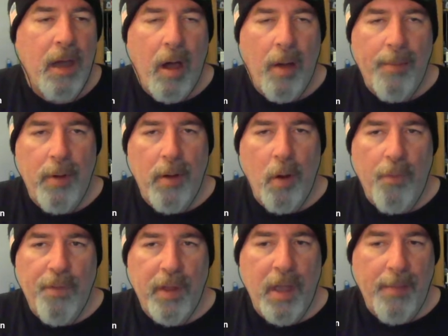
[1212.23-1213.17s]

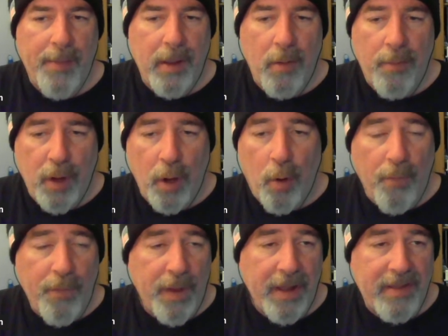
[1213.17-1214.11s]
over
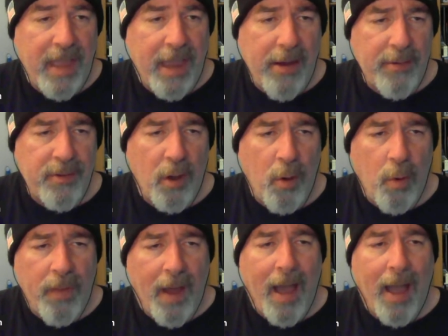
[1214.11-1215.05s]
the next day or so
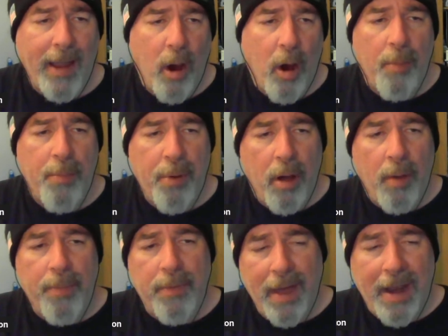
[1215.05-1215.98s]
with IR,
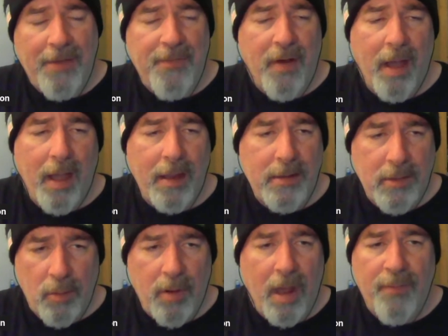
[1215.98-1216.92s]
PUP, NFI,
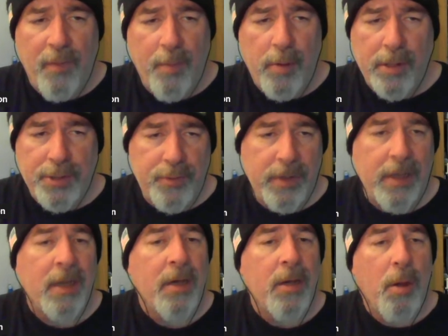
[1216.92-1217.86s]
non-football
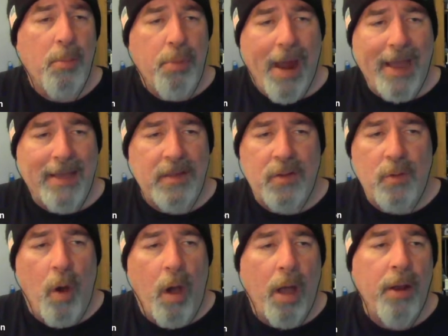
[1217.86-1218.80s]
injury, practice
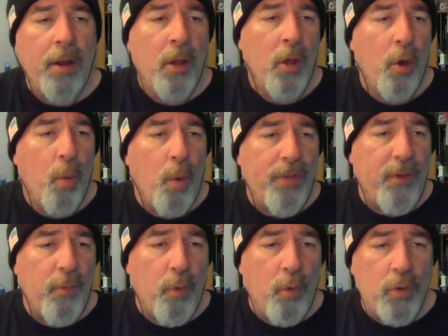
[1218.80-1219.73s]
squad, what
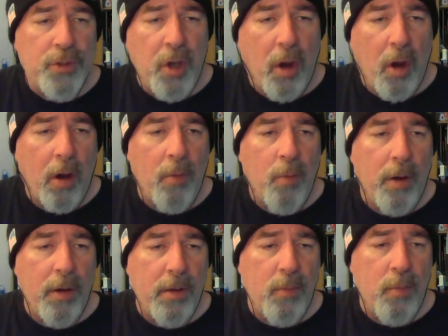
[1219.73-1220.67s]
the rules are,
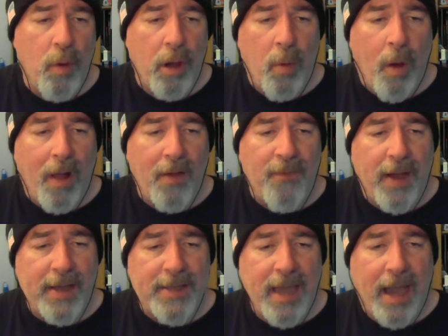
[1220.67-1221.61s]
what
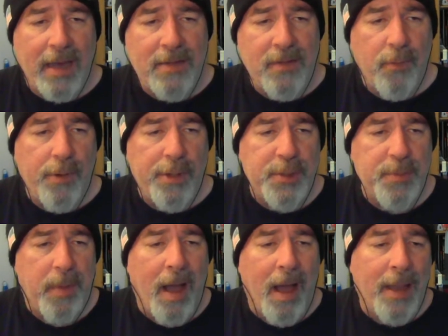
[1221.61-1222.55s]
qualifies guys for each
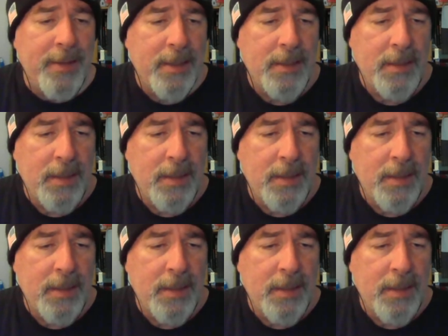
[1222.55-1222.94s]
spot,